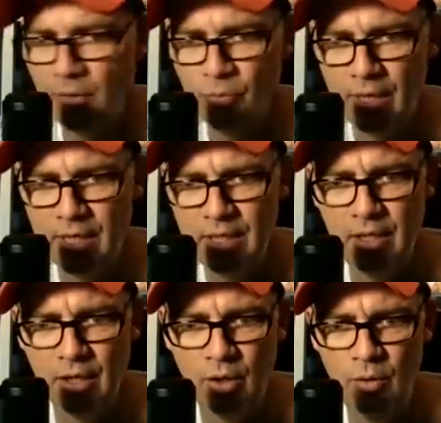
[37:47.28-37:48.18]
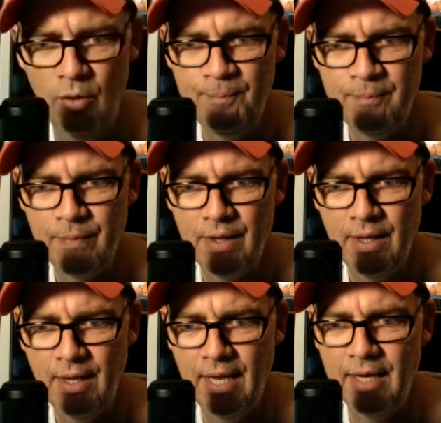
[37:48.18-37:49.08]
ready to go.
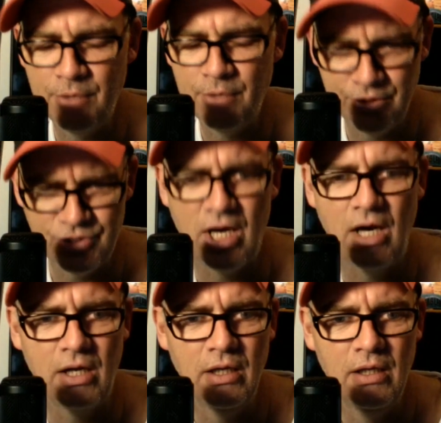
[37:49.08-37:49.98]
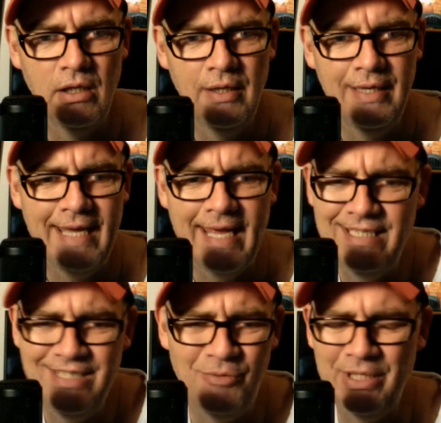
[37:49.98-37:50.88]
Yep. And I'm gonna suck. And
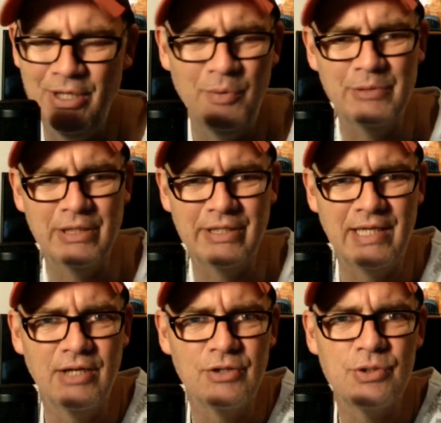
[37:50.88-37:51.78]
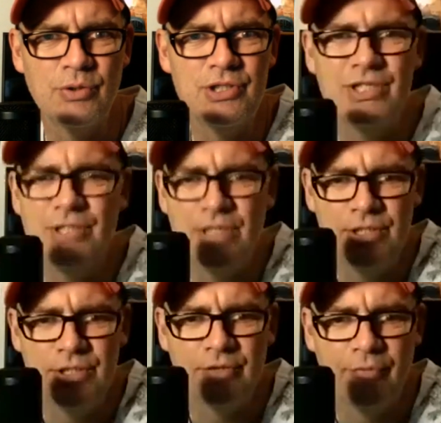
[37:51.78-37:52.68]
you know what? No hmm. one really cares. So it's just
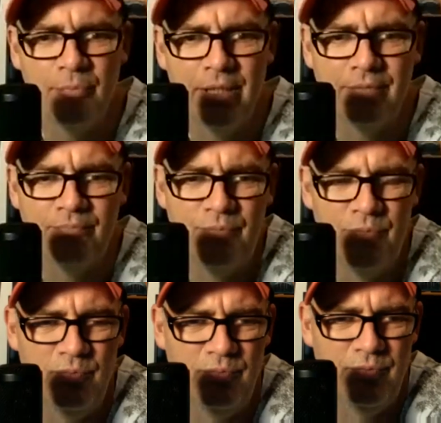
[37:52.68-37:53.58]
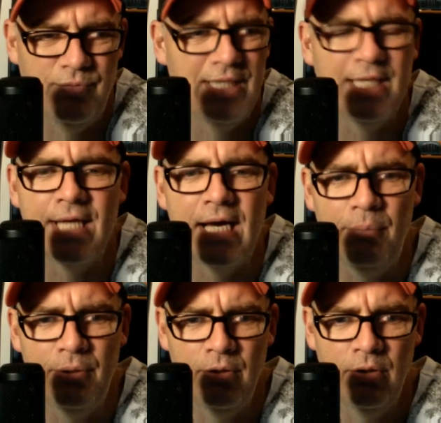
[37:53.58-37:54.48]
easier for me to take a nap
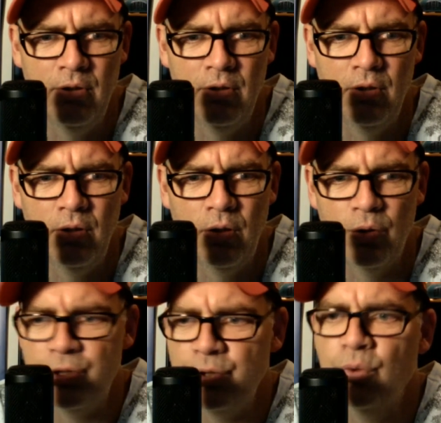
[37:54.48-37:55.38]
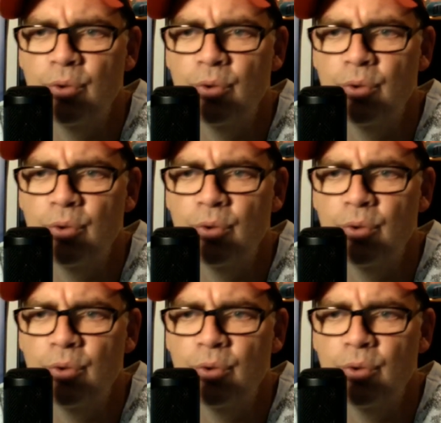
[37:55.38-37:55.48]
or do,